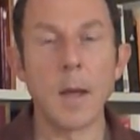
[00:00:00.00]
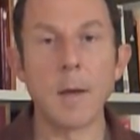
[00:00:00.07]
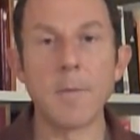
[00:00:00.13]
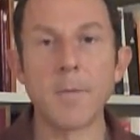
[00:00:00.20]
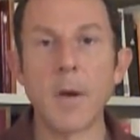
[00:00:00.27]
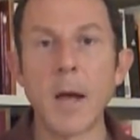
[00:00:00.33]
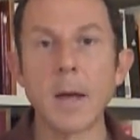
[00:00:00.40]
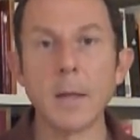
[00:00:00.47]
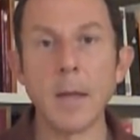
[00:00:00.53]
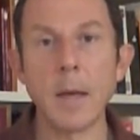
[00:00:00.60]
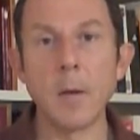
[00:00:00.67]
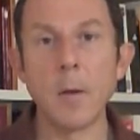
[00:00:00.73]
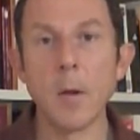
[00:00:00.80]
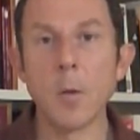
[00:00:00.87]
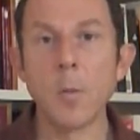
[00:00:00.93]
And
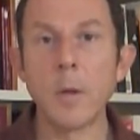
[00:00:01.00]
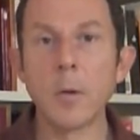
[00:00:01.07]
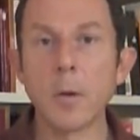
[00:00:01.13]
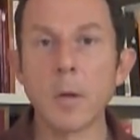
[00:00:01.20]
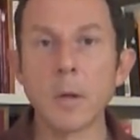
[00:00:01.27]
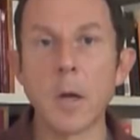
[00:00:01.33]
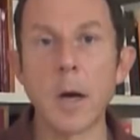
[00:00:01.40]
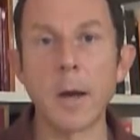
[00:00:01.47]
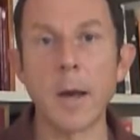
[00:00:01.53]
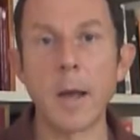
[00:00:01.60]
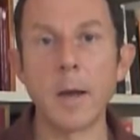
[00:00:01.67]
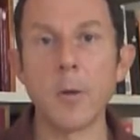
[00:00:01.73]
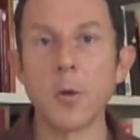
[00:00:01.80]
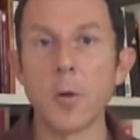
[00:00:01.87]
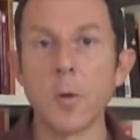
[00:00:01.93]
finally, we look a lot
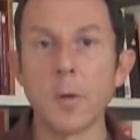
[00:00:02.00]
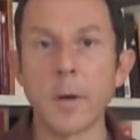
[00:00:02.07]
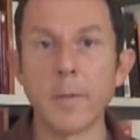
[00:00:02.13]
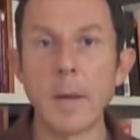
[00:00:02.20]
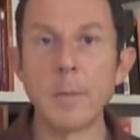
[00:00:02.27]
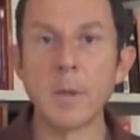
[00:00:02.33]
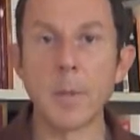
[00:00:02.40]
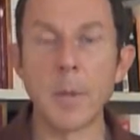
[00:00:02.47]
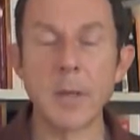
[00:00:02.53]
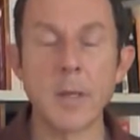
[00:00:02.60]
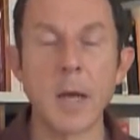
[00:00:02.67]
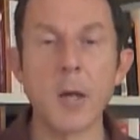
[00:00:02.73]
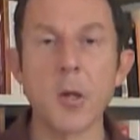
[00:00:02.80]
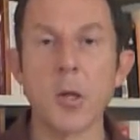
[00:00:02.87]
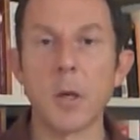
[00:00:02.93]
at issues of
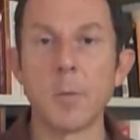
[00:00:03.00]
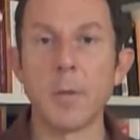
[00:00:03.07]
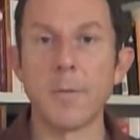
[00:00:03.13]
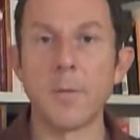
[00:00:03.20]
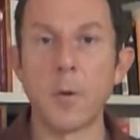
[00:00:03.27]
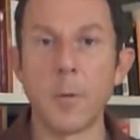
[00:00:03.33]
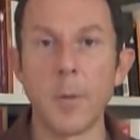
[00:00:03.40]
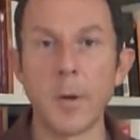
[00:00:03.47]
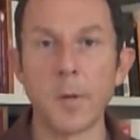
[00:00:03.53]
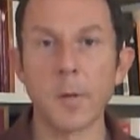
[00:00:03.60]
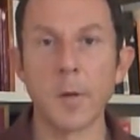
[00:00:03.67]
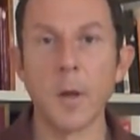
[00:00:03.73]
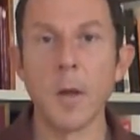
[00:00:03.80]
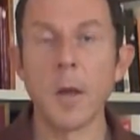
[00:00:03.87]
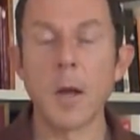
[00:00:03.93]
implementation and
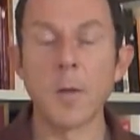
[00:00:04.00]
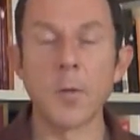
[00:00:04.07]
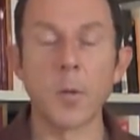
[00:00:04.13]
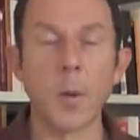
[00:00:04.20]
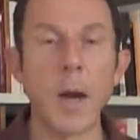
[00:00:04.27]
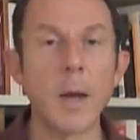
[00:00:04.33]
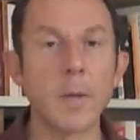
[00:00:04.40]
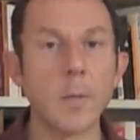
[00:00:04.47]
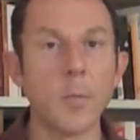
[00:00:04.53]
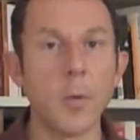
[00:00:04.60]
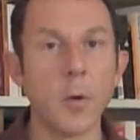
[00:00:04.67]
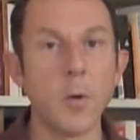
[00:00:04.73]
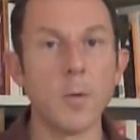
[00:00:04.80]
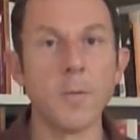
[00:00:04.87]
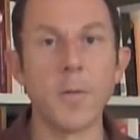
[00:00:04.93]
performance. And throughout the
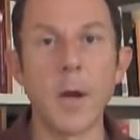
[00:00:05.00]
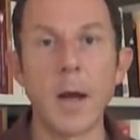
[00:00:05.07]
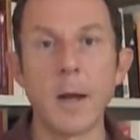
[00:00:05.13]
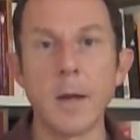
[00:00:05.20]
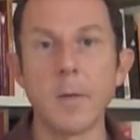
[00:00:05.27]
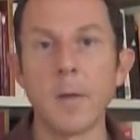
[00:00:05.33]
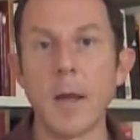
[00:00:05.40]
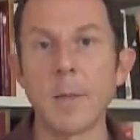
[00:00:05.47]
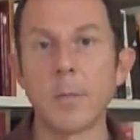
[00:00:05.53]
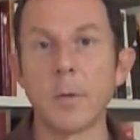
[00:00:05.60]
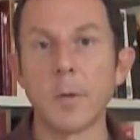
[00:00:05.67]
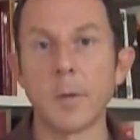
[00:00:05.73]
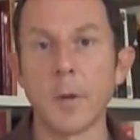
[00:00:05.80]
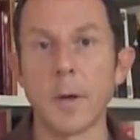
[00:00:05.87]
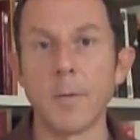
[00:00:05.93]
book, you'll find
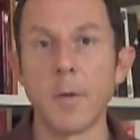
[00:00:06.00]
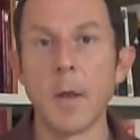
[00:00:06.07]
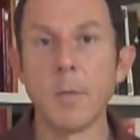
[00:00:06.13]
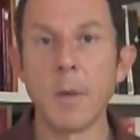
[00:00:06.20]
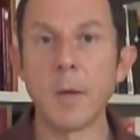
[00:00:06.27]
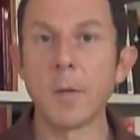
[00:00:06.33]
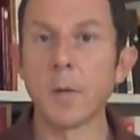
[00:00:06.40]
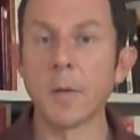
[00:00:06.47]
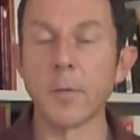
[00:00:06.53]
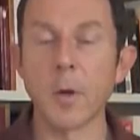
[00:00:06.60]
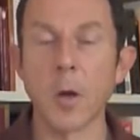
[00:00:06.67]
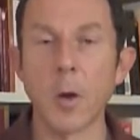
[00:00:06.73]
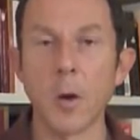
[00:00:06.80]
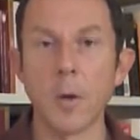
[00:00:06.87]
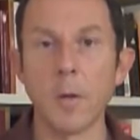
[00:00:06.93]
examples of pieces of
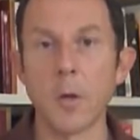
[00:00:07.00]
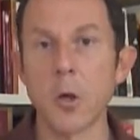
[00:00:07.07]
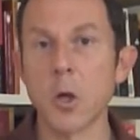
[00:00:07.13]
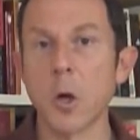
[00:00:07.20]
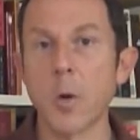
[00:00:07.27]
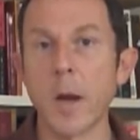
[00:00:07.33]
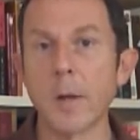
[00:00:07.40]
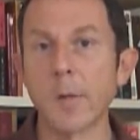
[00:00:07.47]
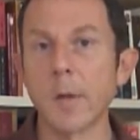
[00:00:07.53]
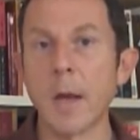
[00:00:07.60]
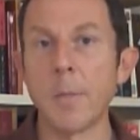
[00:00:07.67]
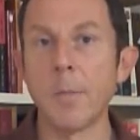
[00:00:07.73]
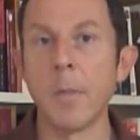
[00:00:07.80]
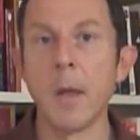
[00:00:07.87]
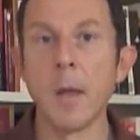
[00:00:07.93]
code that show how
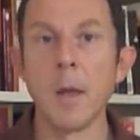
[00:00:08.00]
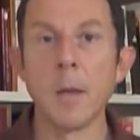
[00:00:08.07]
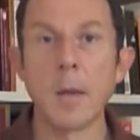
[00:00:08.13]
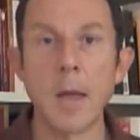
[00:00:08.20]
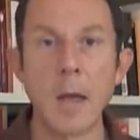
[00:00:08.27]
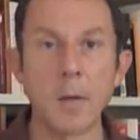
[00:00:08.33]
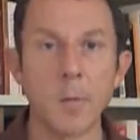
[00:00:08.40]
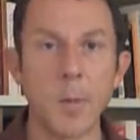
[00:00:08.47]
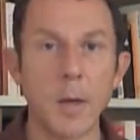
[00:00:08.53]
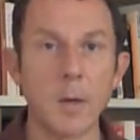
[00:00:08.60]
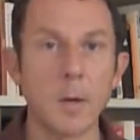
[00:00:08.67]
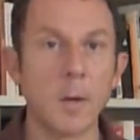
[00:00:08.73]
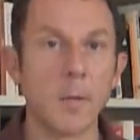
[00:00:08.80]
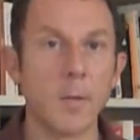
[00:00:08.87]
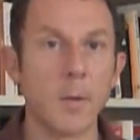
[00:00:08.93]
some aspect
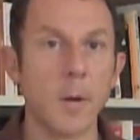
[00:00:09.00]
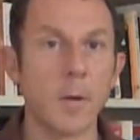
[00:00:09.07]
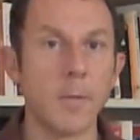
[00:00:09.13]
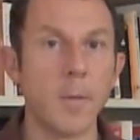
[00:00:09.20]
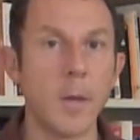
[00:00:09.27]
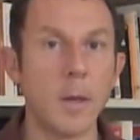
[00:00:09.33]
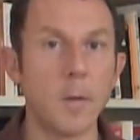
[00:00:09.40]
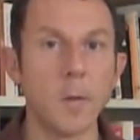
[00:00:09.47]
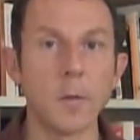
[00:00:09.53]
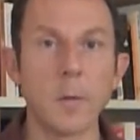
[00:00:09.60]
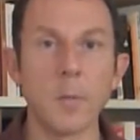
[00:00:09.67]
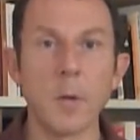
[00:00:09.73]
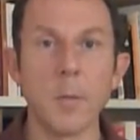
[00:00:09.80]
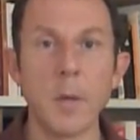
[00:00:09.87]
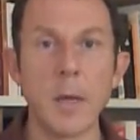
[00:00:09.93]
of the system
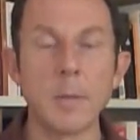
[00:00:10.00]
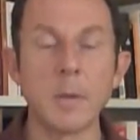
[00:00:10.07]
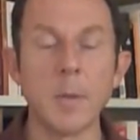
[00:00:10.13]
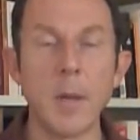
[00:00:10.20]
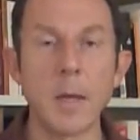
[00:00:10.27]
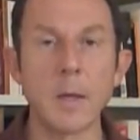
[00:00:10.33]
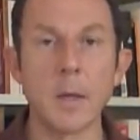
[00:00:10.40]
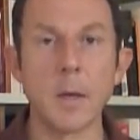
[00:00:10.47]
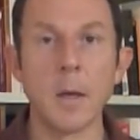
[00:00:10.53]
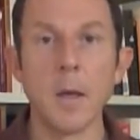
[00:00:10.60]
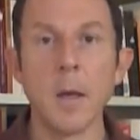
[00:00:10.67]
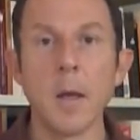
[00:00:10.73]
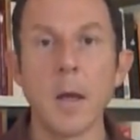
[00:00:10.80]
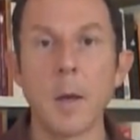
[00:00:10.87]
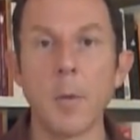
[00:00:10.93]
can be implemented.
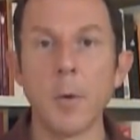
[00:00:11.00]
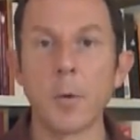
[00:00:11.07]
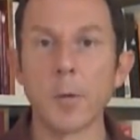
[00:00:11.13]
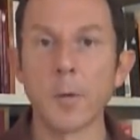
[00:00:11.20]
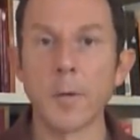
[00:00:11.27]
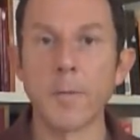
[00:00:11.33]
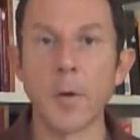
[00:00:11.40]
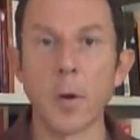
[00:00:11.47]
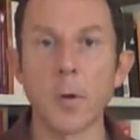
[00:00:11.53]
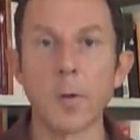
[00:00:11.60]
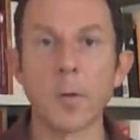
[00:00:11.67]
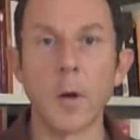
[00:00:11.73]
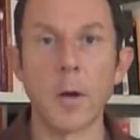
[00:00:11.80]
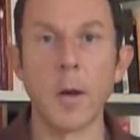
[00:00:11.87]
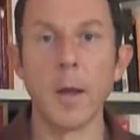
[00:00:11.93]
And we also
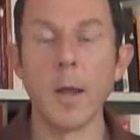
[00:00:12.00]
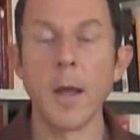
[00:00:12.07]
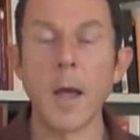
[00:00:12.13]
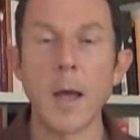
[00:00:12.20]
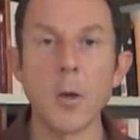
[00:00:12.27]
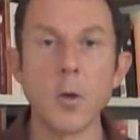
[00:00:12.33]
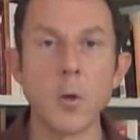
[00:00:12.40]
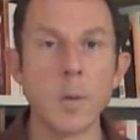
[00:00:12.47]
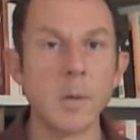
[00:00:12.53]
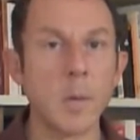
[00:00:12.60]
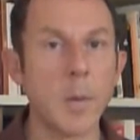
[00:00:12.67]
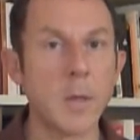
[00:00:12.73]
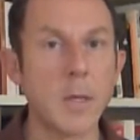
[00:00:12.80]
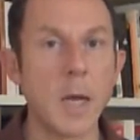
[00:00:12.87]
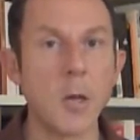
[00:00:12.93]
focus on how you do
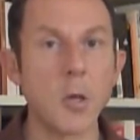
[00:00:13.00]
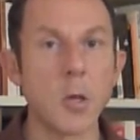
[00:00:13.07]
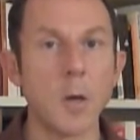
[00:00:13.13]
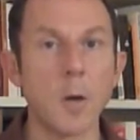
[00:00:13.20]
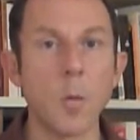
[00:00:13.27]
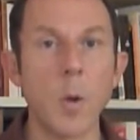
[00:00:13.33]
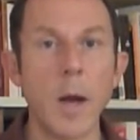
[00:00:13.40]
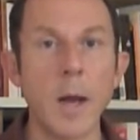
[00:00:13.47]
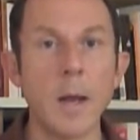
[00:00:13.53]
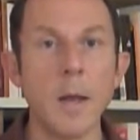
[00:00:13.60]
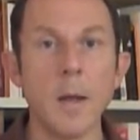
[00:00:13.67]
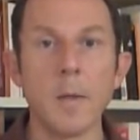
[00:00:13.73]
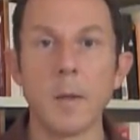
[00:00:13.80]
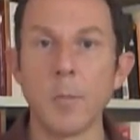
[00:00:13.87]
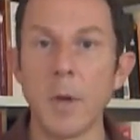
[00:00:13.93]
implementation in a way
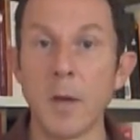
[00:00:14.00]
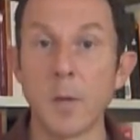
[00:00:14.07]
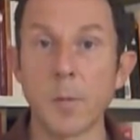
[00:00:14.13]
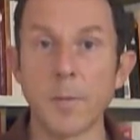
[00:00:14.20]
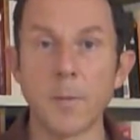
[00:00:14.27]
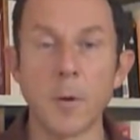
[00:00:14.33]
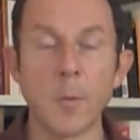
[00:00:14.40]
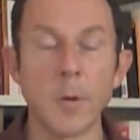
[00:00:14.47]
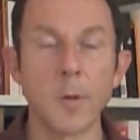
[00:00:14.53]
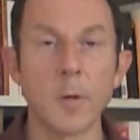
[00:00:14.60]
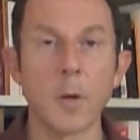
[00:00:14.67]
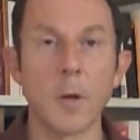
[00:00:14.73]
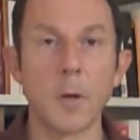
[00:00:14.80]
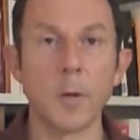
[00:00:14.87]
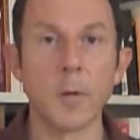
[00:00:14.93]
that meets performance
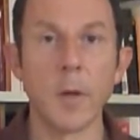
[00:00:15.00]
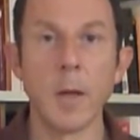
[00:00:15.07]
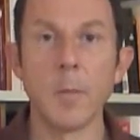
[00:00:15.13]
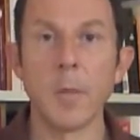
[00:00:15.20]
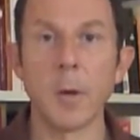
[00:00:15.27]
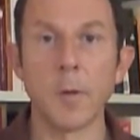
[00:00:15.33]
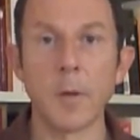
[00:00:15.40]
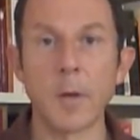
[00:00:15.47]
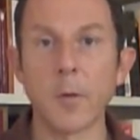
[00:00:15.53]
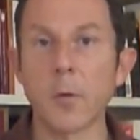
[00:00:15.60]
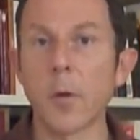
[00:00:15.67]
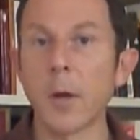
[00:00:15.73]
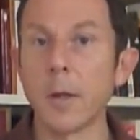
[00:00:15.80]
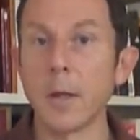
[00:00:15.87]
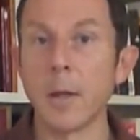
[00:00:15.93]
goals, because that's
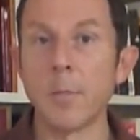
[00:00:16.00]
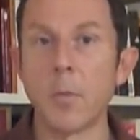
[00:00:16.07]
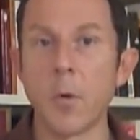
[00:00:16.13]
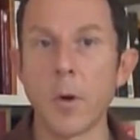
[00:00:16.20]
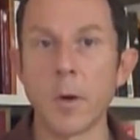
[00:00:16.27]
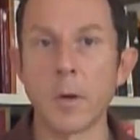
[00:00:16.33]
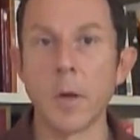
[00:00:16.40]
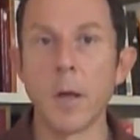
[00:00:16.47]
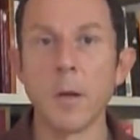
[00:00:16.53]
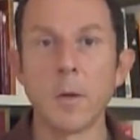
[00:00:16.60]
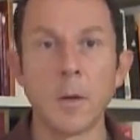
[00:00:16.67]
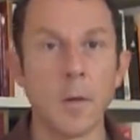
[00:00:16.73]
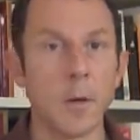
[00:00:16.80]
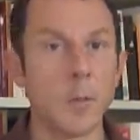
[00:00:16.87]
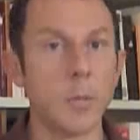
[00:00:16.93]
critically important
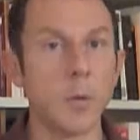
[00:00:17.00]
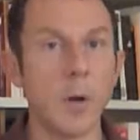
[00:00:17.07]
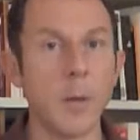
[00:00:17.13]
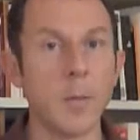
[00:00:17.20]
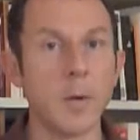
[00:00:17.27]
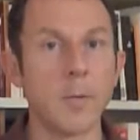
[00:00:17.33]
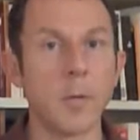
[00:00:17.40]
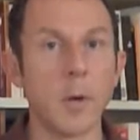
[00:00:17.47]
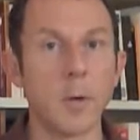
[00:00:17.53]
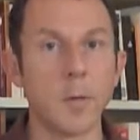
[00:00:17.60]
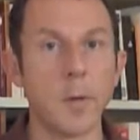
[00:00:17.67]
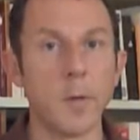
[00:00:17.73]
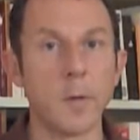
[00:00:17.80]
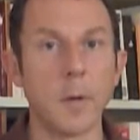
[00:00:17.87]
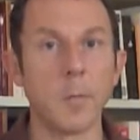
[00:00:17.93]
to the deployment of real
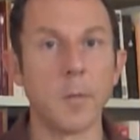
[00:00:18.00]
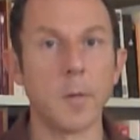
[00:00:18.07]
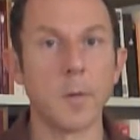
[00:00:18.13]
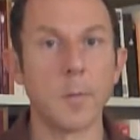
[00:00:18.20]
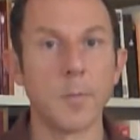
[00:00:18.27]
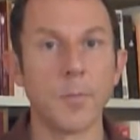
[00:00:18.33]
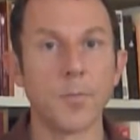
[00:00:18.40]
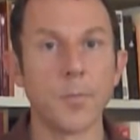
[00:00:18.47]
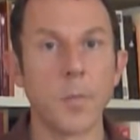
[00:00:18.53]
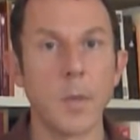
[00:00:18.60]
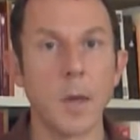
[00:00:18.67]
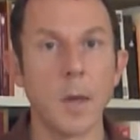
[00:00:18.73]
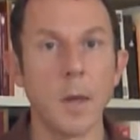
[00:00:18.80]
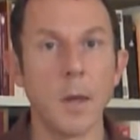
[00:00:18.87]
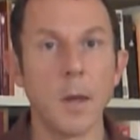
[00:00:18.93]
systems.
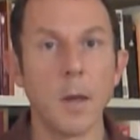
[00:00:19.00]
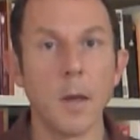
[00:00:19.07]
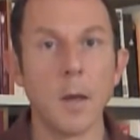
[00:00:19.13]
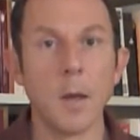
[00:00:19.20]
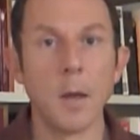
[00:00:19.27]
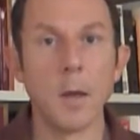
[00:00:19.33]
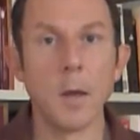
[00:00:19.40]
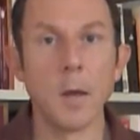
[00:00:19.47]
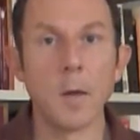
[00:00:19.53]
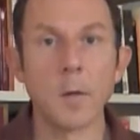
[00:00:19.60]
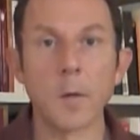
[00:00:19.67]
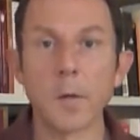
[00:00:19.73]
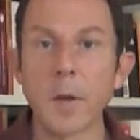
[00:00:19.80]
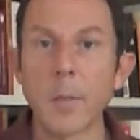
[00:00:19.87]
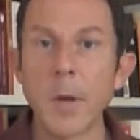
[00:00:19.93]

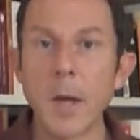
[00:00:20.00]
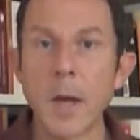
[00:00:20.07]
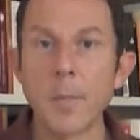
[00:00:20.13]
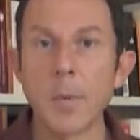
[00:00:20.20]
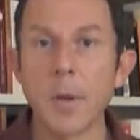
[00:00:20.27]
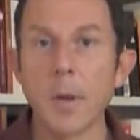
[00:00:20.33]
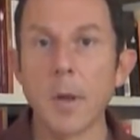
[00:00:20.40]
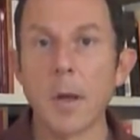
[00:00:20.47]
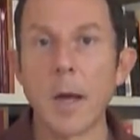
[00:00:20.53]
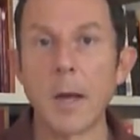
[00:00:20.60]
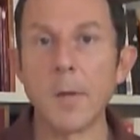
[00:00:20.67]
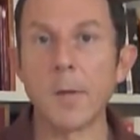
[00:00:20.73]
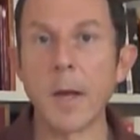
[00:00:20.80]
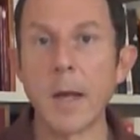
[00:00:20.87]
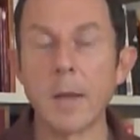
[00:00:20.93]
So summing up,
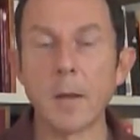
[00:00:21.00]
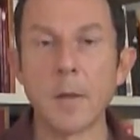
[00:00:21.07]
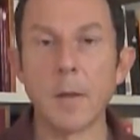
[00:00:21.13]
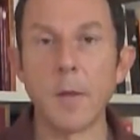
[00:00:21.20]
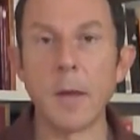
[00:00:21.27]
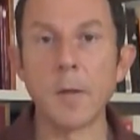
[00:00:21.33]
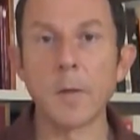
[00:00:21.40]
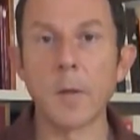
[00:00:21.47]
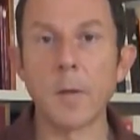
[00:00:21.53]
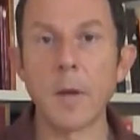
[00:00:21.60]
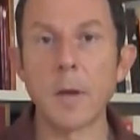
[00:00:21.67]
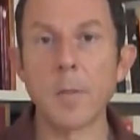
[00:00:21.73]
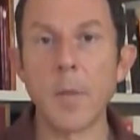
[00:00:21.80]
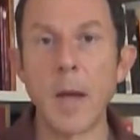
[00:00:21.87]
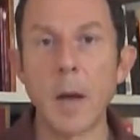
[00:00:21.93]
I'd say that the things to
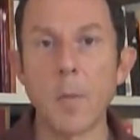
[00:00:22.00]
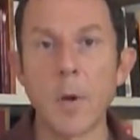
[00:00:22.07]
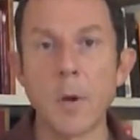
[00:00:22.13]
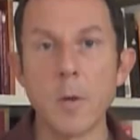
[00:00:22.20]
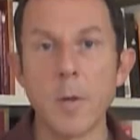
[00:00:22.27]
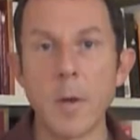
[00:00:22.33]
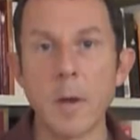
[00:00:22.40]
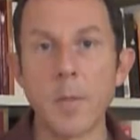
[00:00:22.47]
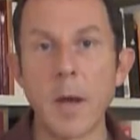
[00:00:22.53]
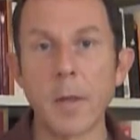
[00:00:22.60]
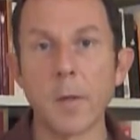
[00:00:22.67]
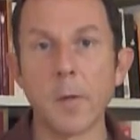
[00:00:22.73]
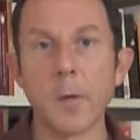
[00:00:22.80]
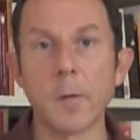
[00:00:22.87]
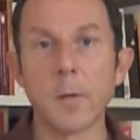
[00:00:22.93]
think about when you think about
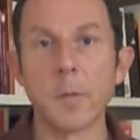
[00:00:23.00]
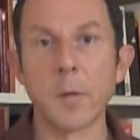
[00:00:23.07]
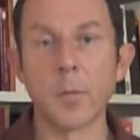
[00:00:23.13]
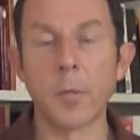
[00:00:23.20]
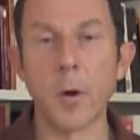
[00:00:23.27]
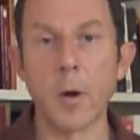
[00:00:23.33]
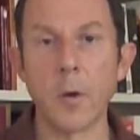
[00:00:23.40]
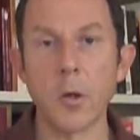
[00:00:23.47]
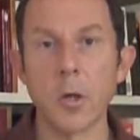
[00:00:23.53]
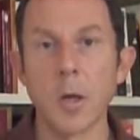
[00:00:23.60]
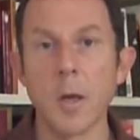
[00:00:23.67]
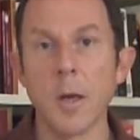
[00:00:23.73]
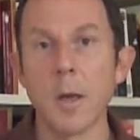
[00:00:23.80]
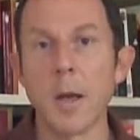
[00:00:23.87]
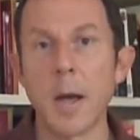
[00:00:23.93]
the systems approach
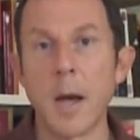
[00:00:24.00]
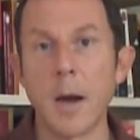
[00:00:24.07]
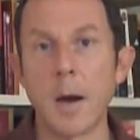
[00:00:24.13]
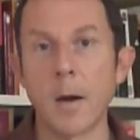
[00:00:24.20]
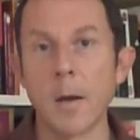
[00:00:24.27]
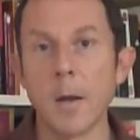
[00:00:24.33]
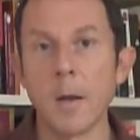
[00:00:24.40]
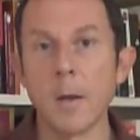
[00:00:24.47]
are